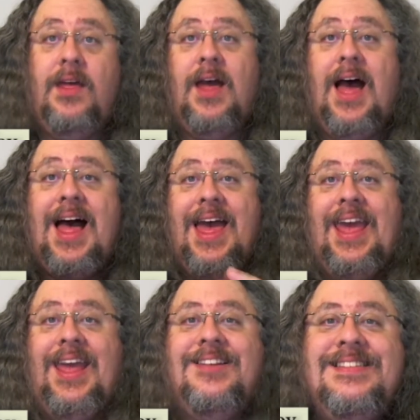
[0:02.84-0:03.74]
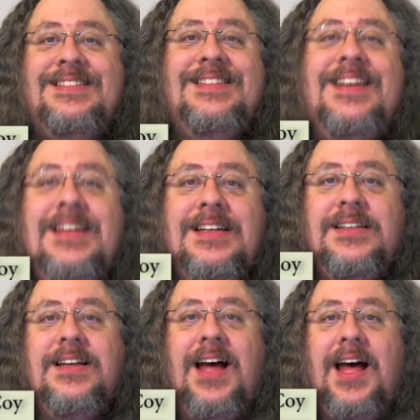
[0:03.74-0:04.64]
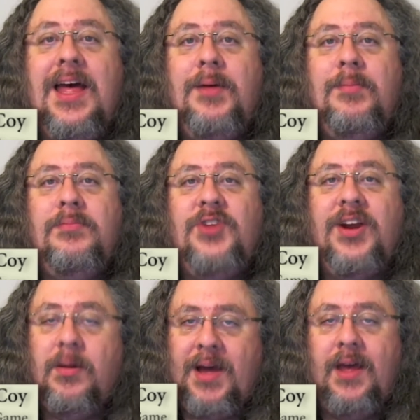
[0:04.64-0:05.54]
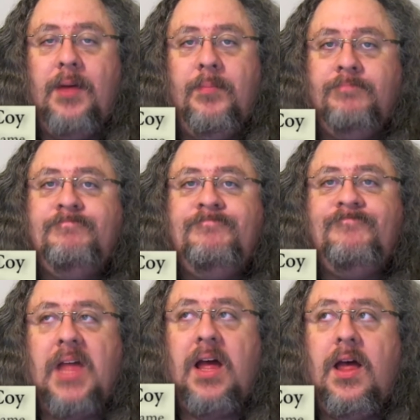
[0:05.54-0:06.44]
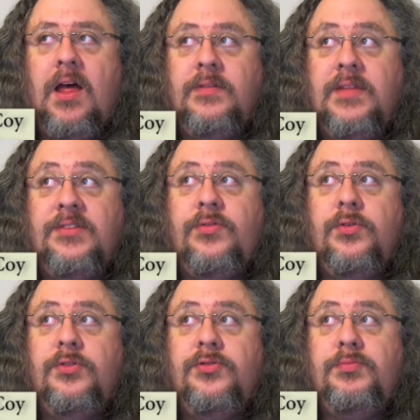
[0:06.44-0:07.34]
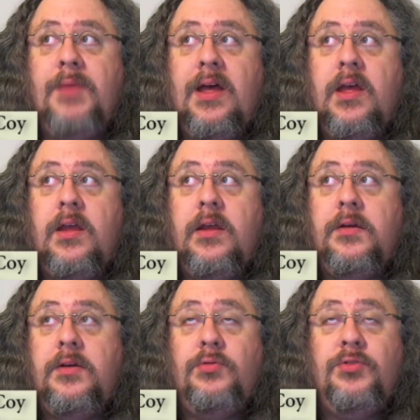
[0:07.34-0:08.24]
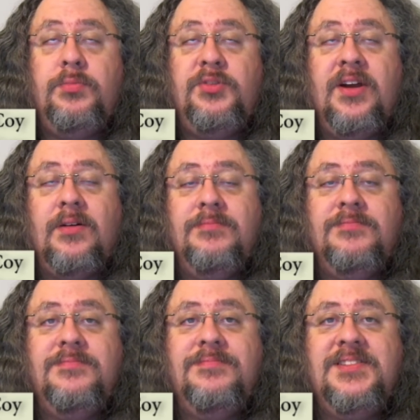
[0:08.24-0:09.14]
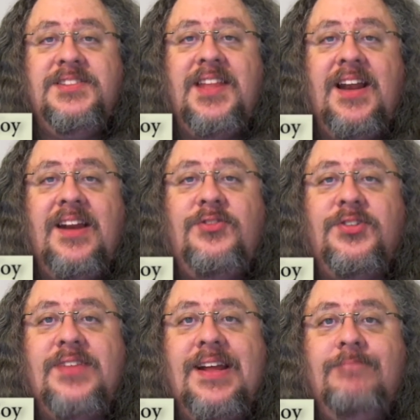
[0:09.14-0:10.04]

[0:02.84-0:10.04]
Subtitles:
Hi, I'm Jeremiah. This was my YouTube channel. Isn't that interesting?